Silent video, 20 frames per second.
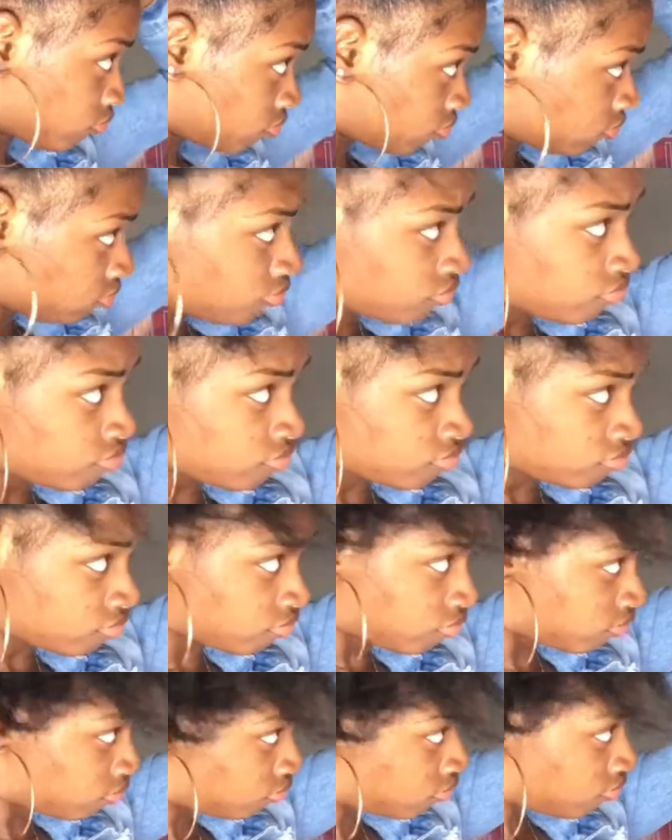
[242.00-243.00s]
I finished.
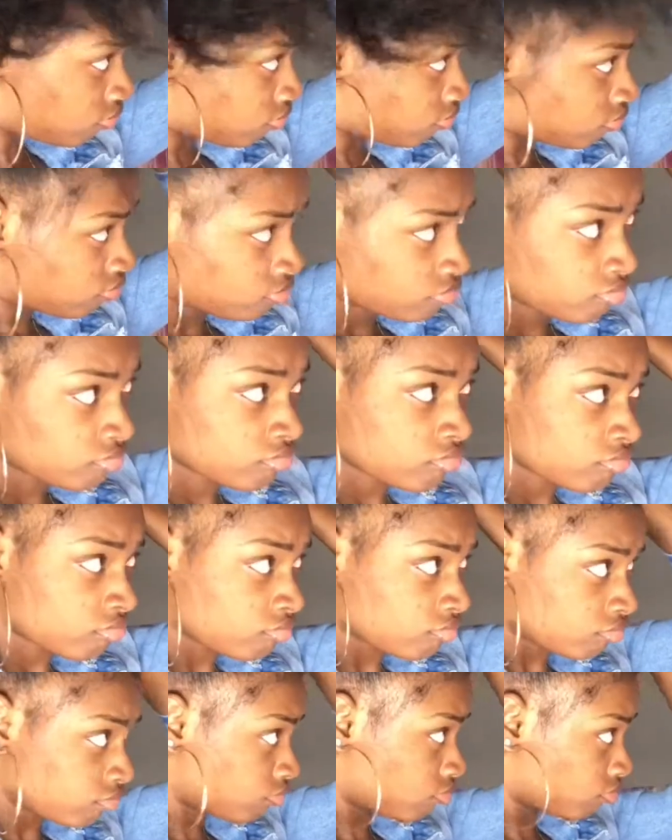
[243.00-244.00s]
I was like, oh my
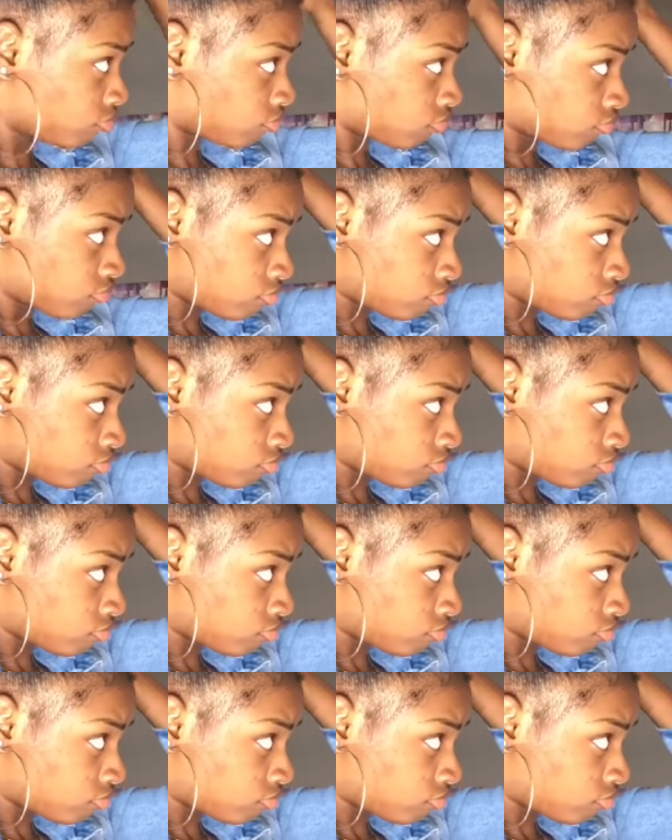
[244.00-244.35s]
gosh,